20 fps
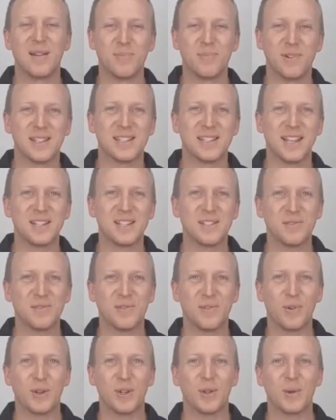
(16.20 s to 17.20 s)
presentation
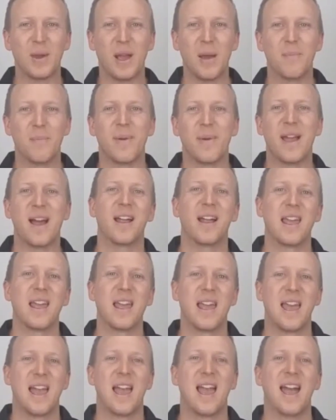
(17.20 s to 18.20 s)
for you about
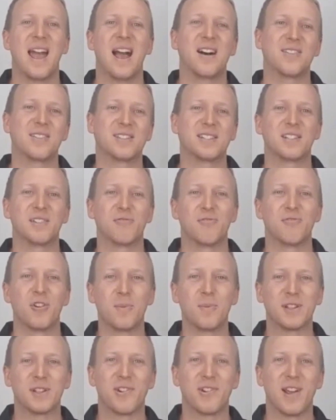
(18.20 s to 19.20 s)
how does
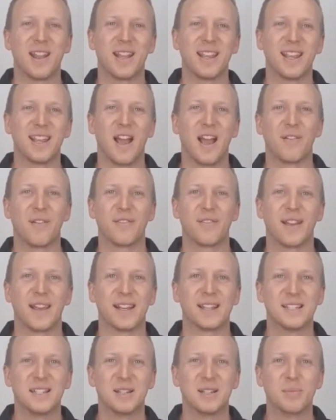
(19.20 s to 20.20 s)
aerobic training
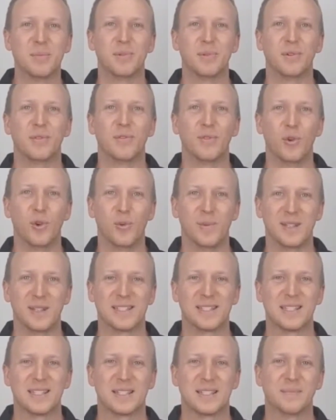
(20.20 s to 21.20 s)
affect
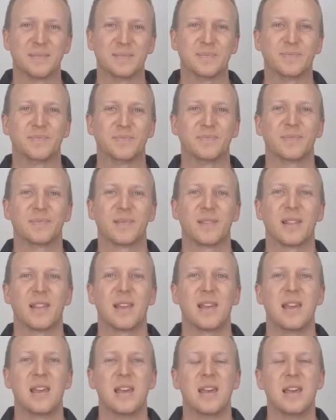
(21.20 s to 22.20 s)
performance.
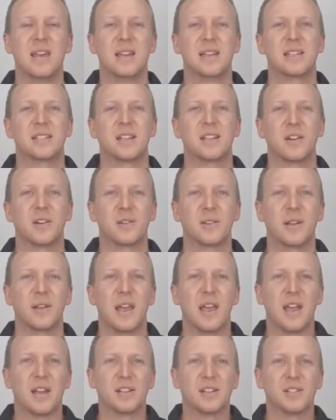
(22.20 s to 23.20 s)
So
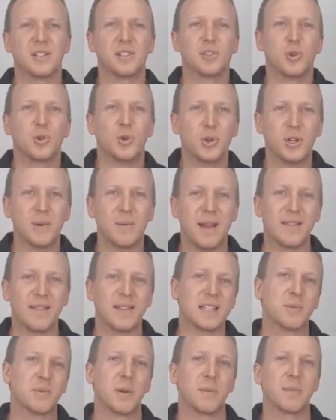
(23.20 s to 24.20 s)
to talk about
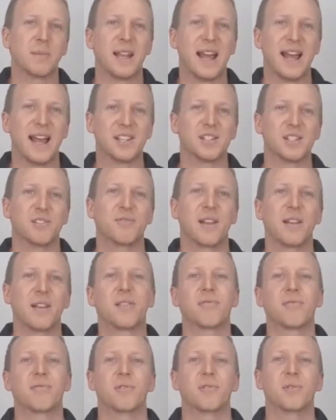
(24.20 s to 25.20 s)
this, what I'm going to actually run
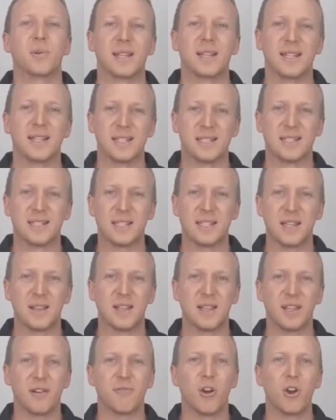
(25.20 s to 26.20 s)
through is
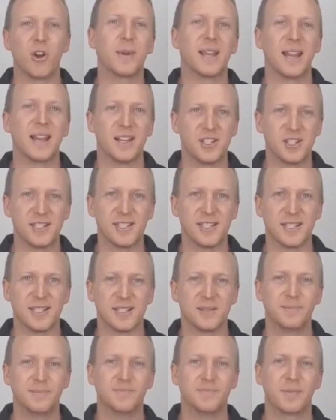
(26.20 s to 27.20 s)
the aerobic energy
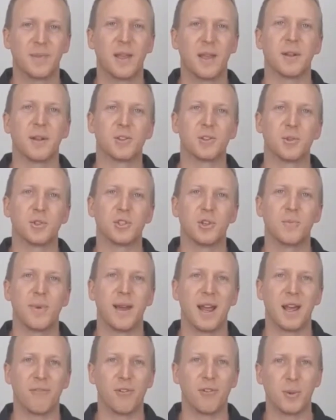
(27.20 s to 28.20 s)
system. I'm going to talk to you
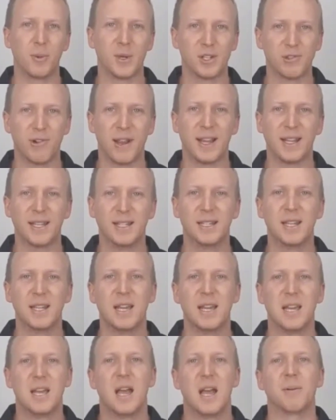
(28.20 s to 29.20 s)
about aerobic training.
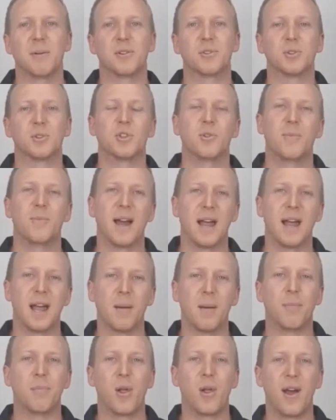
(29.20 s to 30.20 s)
I'm going to talk to you about
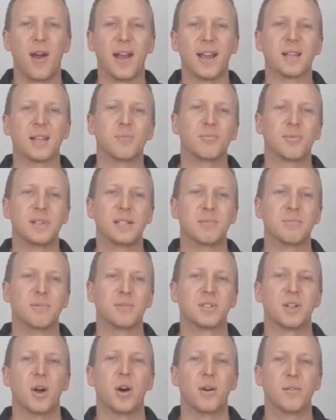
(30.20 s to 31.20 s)
applying the
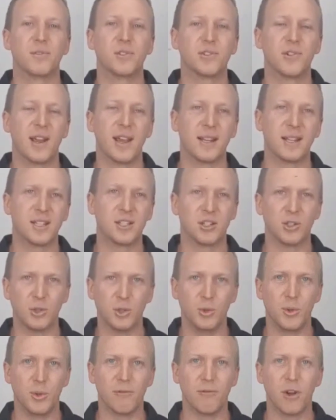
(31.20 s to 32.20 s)
principles of training
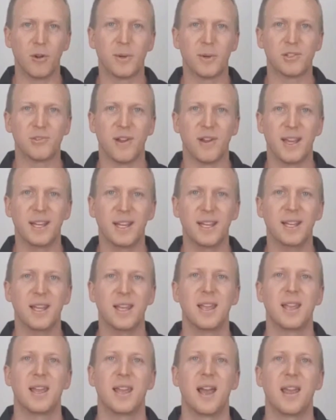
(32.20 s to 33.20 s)
to aerobic training.
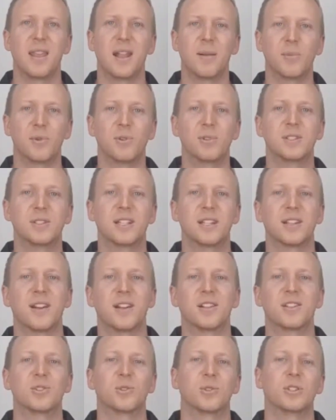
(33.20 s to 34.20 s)
And then I'm also
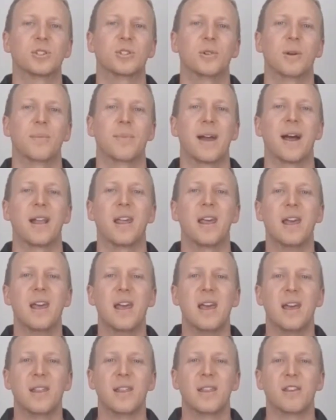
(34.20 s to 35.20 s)
going to talk to you about
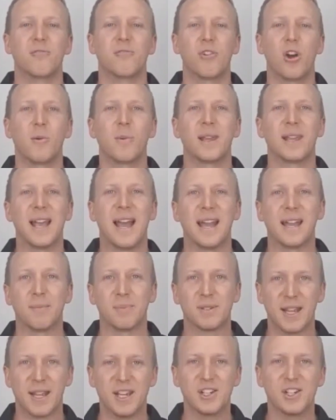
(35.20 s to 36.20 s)
the aerobic
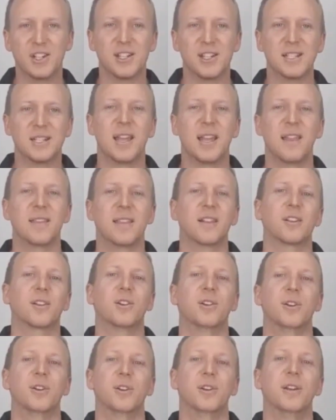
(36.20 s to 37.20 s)
adaptations that
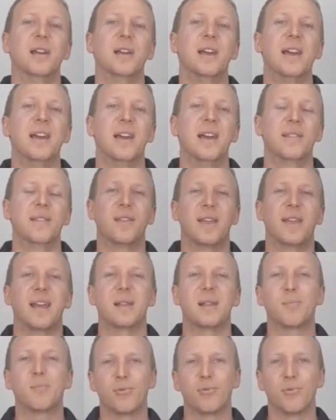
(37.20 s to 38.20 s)
occur that then
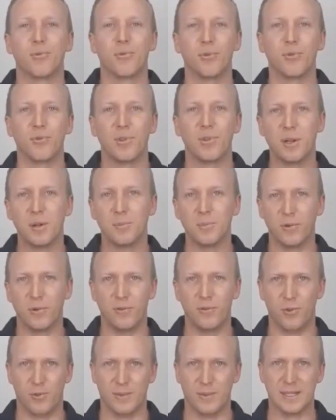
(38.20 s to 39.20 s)
improve
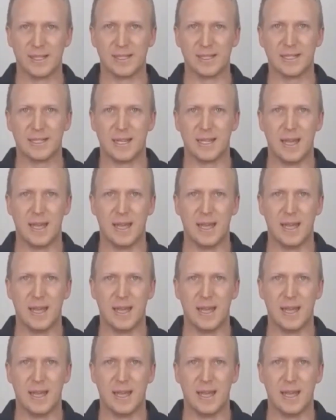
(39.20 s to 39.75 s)
performance.